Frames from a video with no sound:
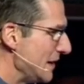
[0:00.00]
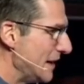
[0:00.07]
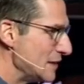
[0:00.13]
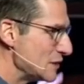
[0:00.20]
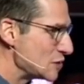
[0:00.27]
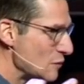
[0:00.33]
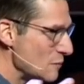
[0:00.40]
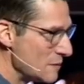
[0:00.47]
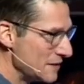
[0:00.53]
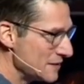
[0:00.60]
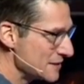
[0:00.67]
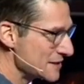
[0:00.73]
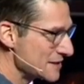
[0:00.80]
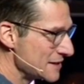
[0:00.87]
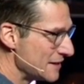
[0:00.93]

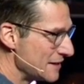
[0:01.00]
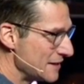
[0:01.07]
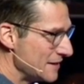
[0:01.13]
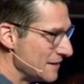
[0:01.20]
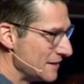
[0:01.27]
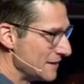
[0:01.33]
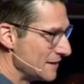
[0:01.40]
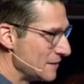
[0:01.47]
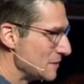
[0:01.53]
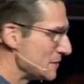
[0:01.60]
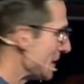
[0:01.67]
instruments. There's